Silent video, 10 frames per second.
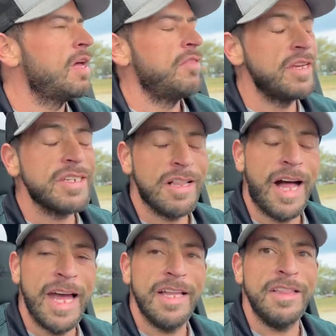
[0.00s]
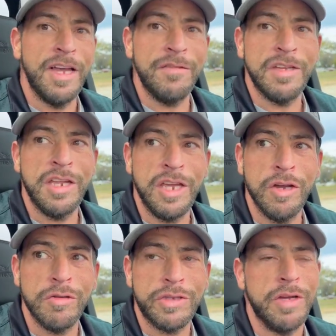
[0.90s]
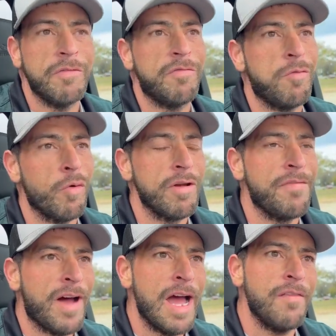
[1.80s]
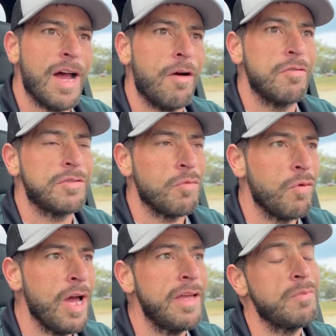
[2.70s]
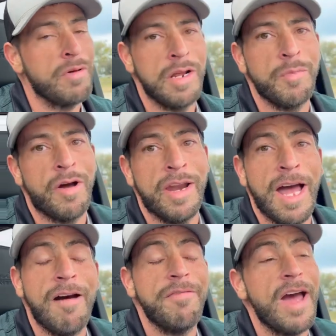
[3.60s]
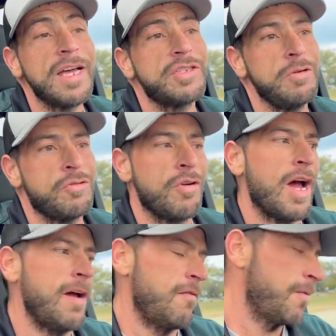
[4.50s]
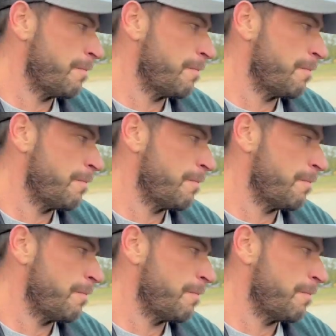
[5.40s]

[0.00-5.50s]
This client lives in Houston, 4 to 5 hours away, depending upon how fast you drive.